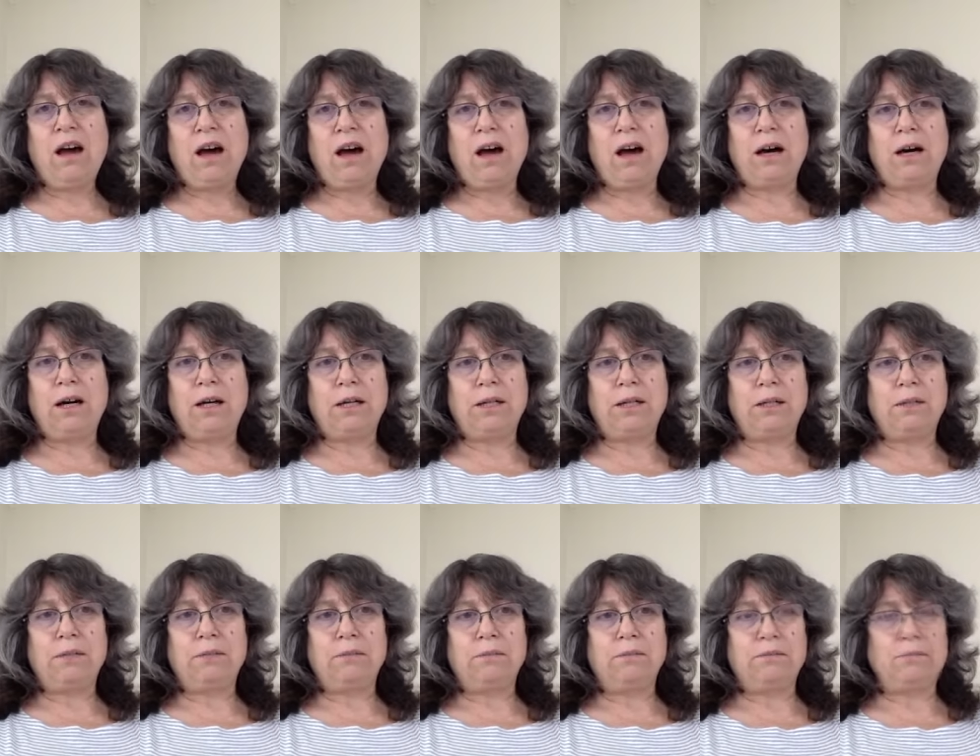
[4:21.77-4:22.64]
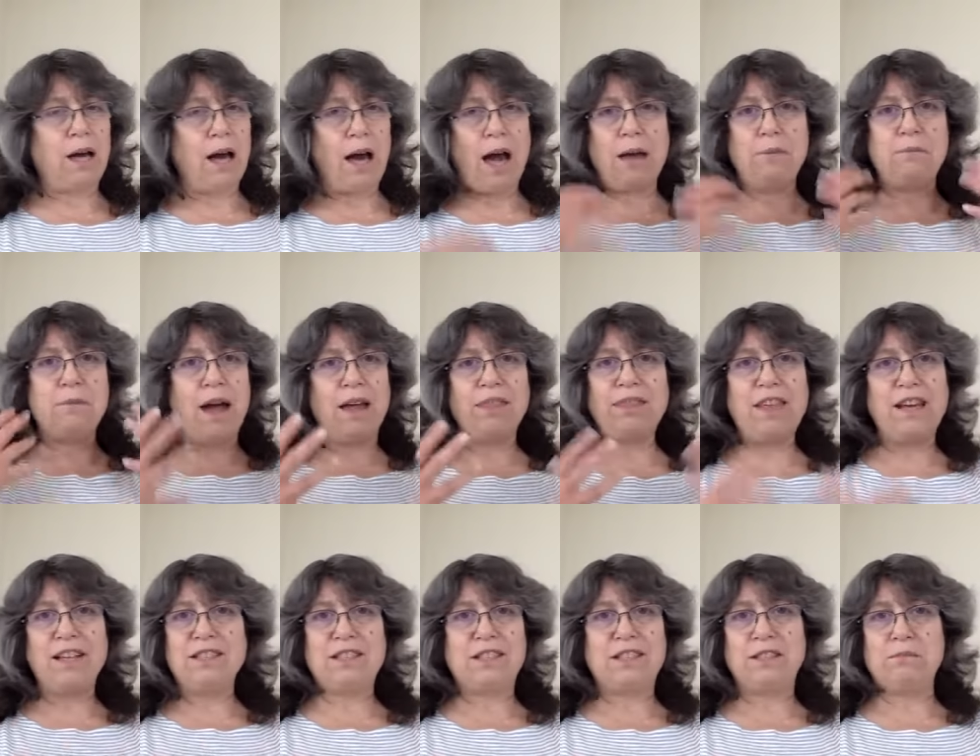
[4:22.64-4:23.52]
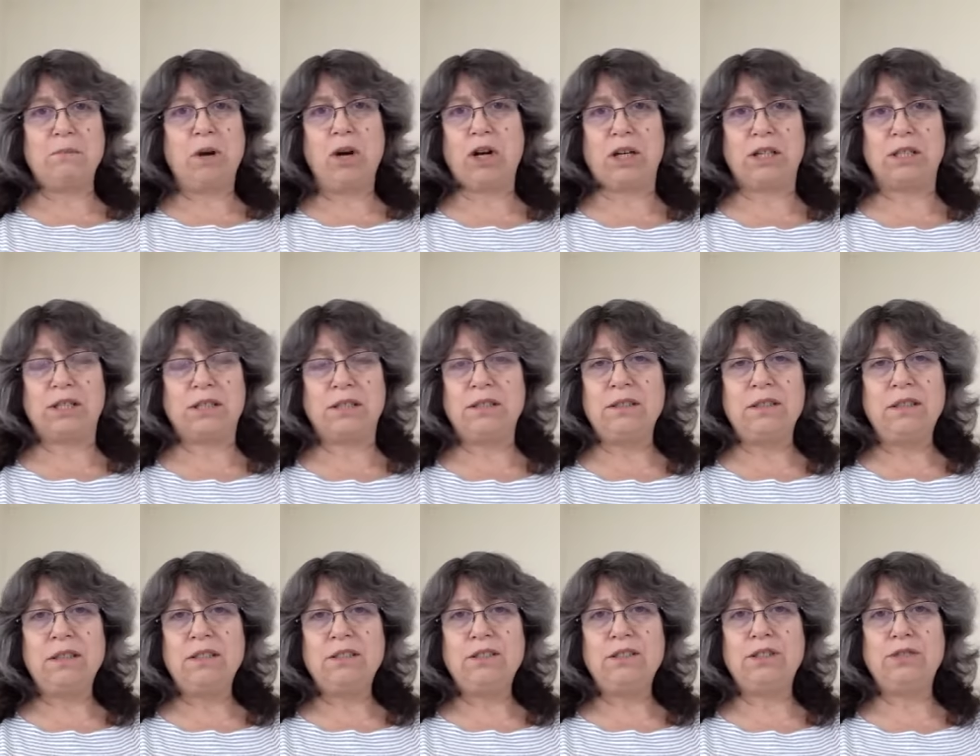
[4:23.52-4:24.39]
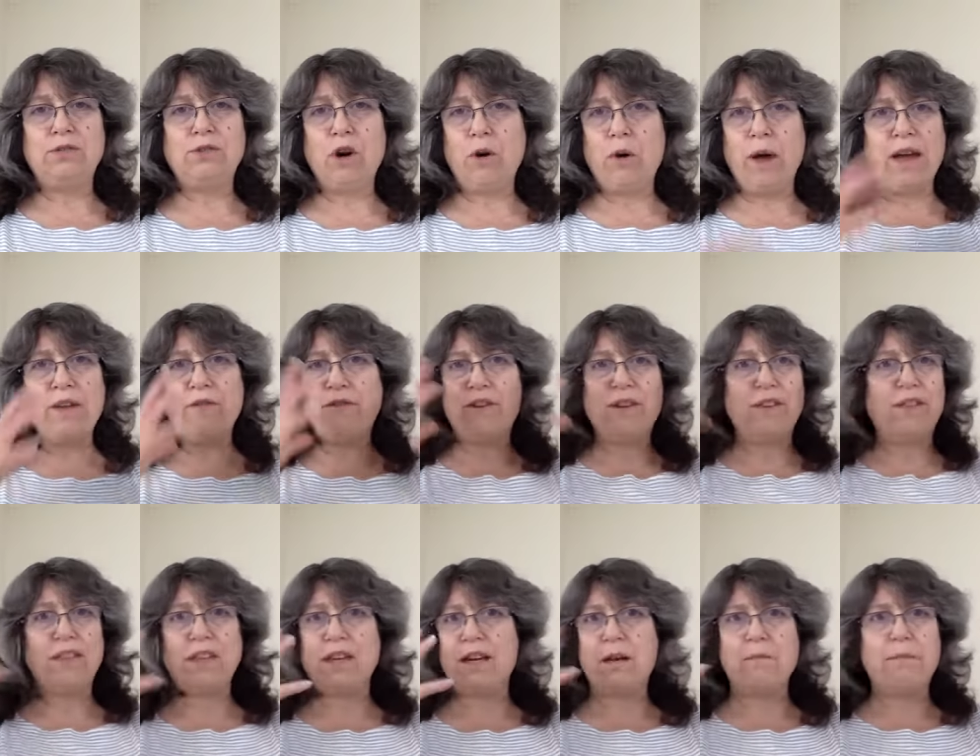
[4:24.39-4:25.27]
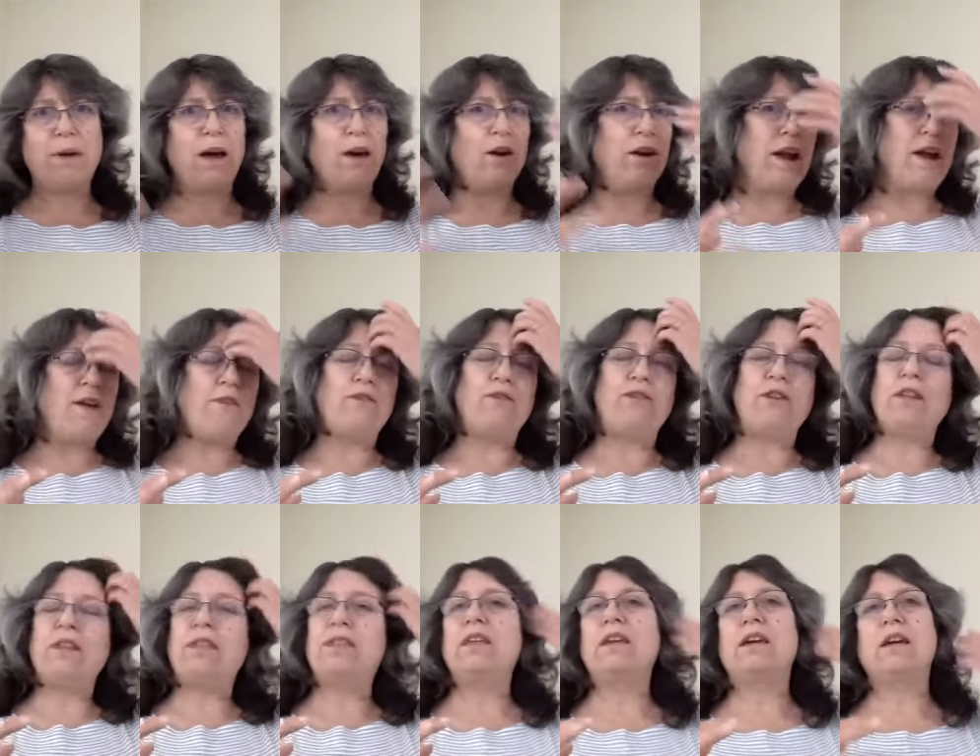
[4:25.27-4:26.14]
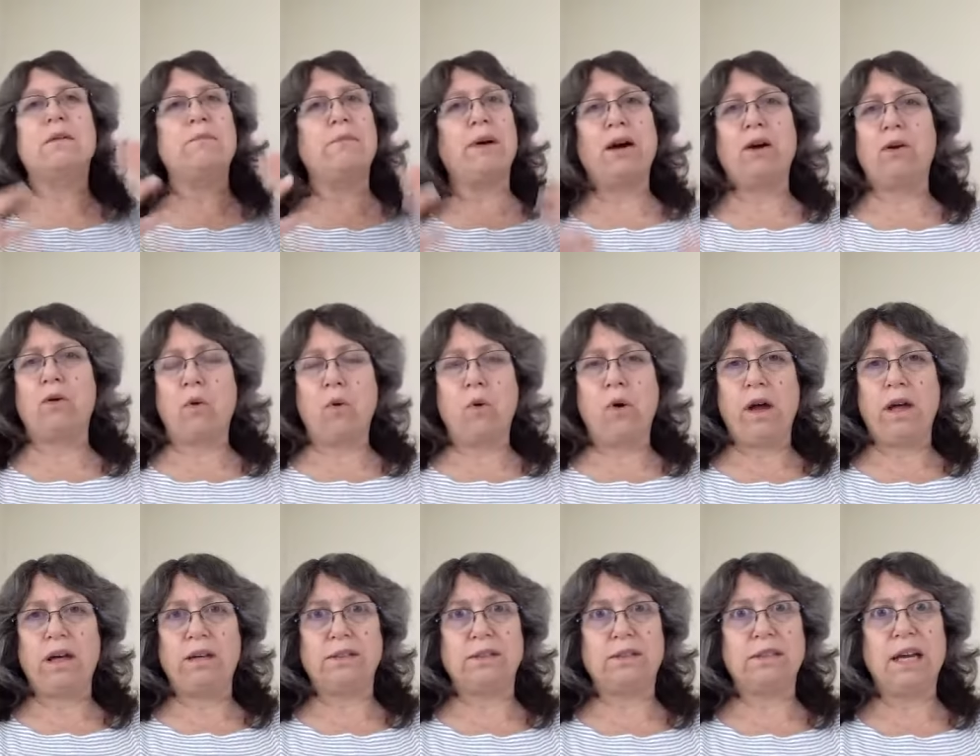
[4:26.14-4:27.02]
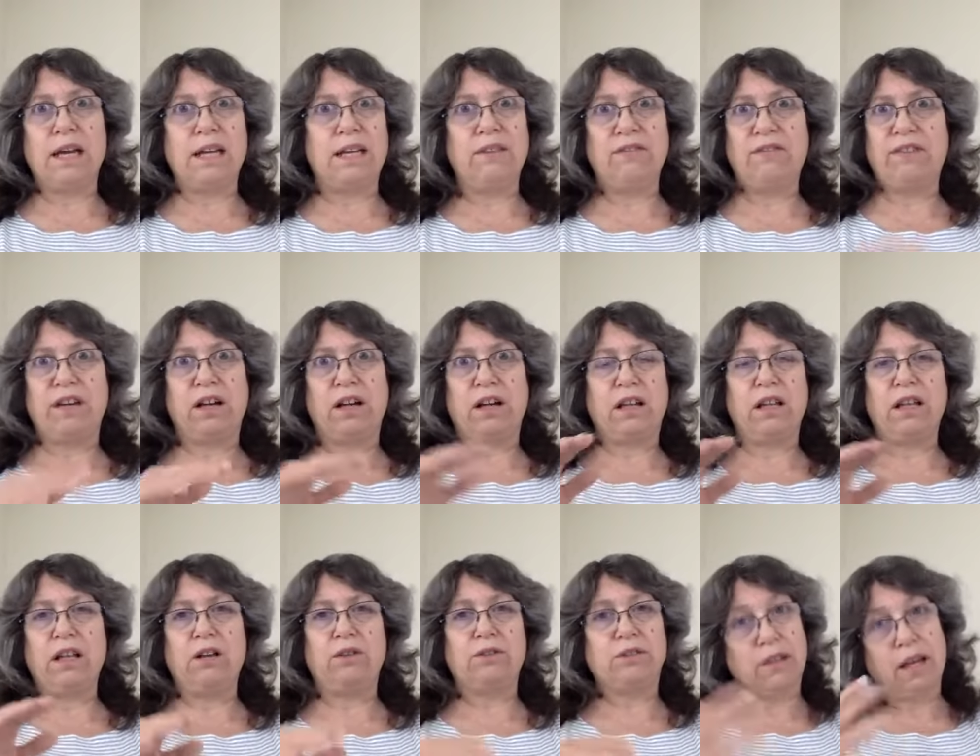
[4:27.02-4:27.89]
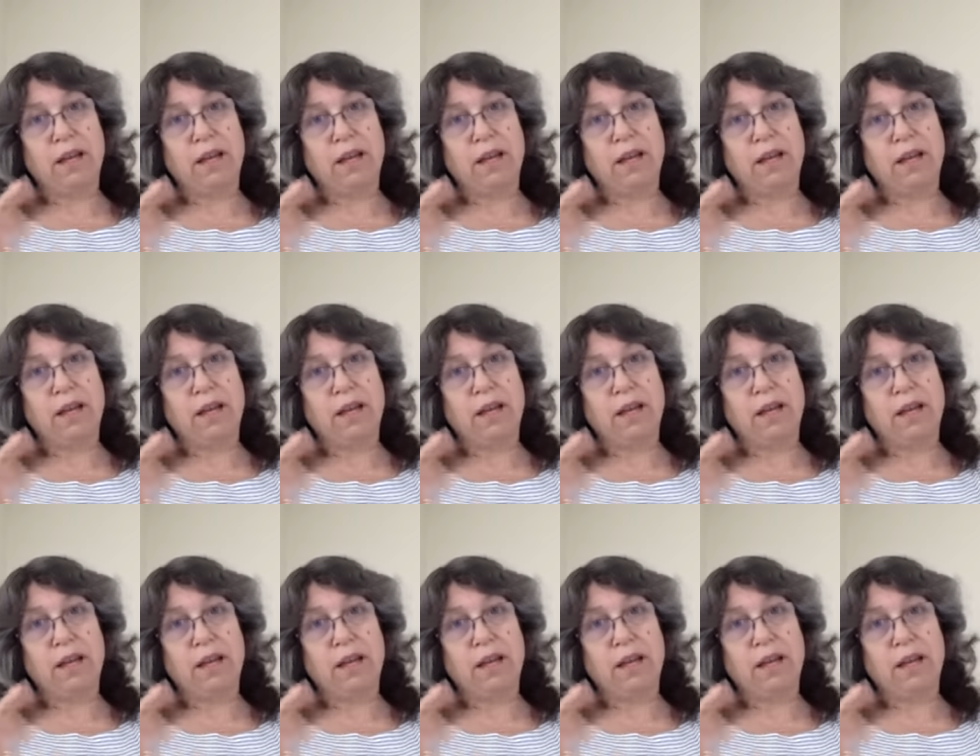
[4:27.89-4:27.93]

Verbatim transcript: Um, I'm not that smart to know everything about everything about oils, not even close.